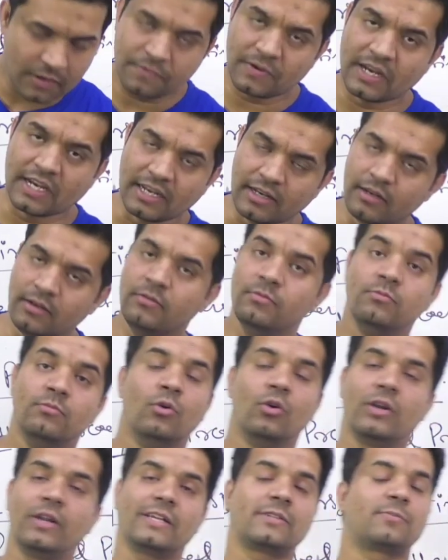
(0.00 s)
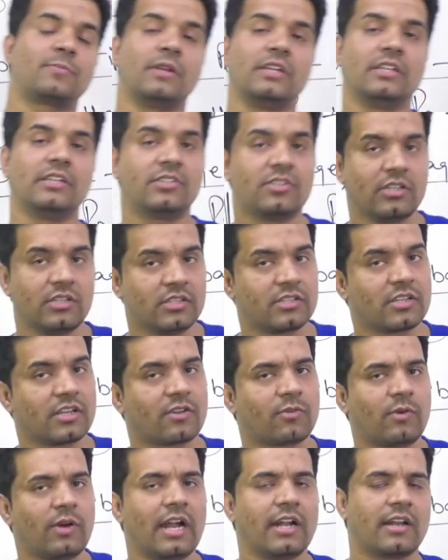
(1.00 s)
if any more explanation is
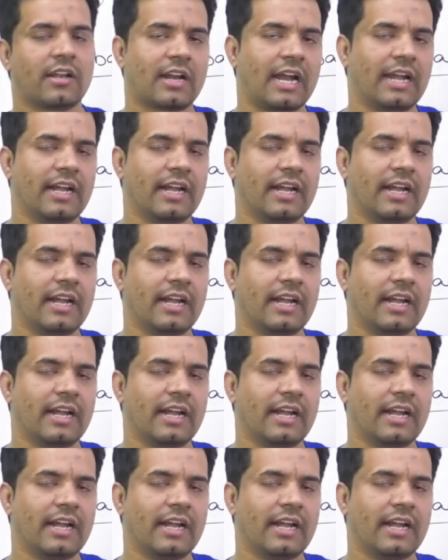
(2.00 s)
required,